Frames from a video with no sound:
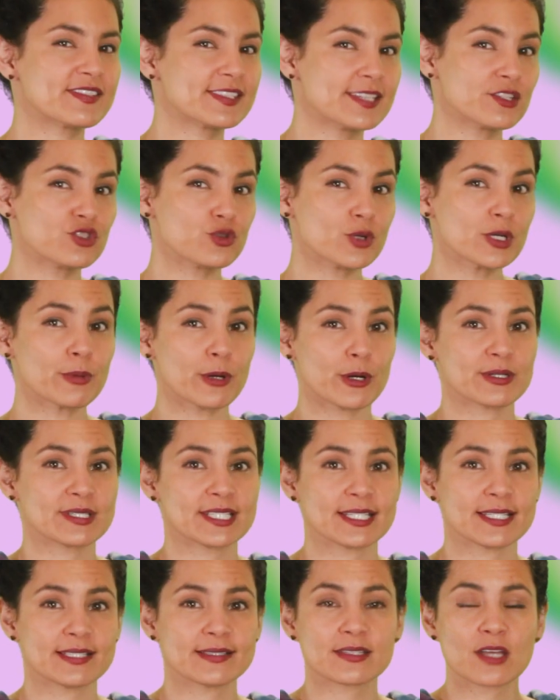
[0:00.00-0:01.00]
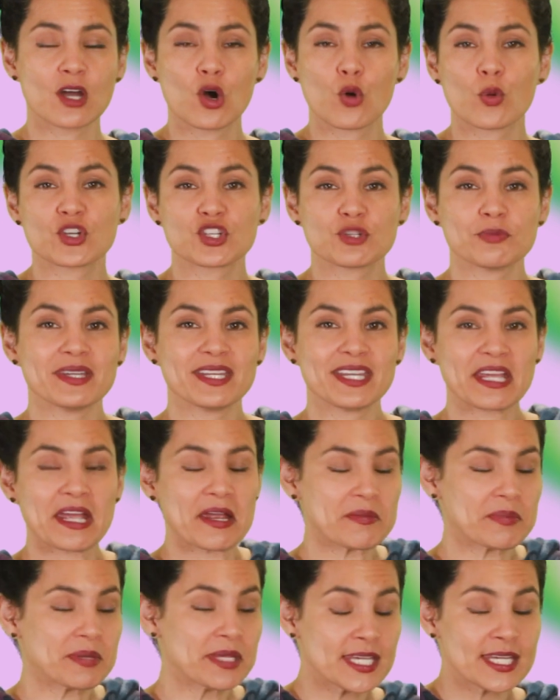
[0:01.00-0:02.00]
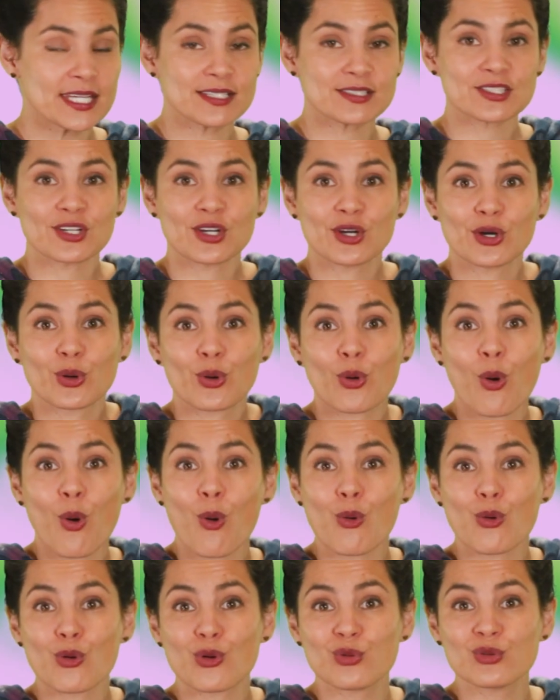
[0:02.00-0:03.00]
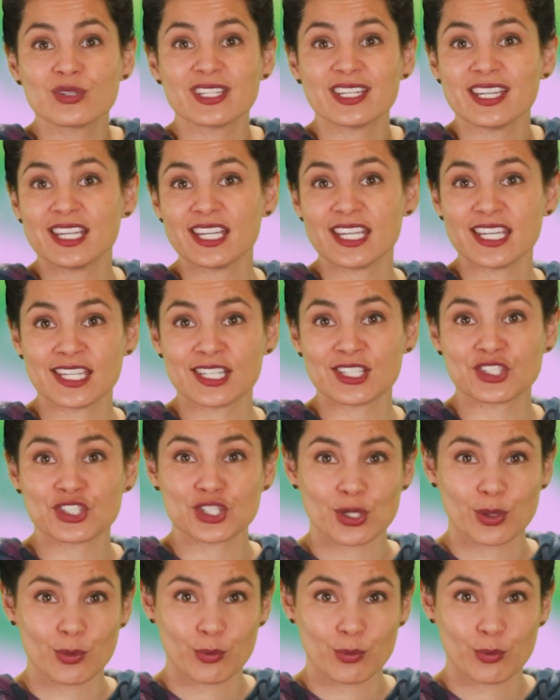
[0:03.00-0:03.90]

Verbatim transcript: sensory proteins which mediate heat, cold, itch,